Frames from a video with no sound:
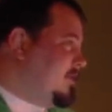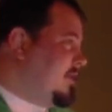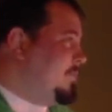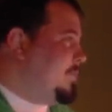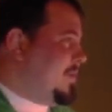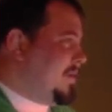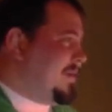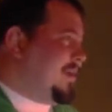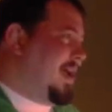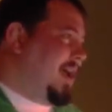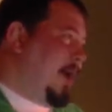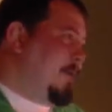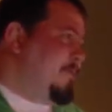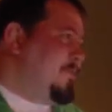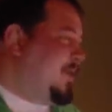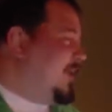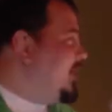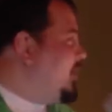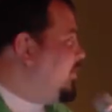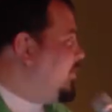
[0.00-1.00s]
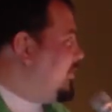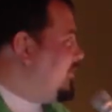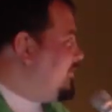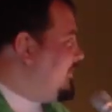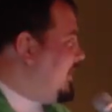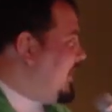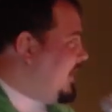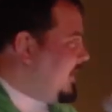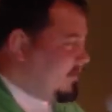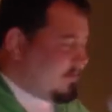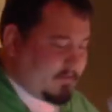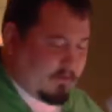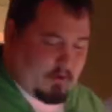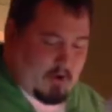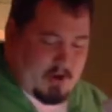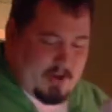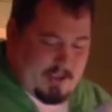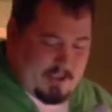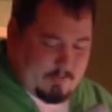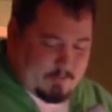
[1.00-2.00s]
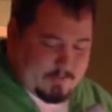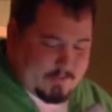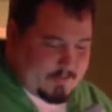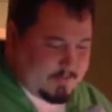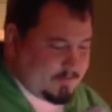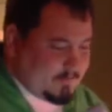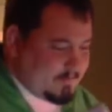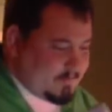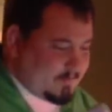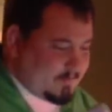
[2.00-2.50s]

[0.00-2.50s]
I'm a big Goran fan, Goran names.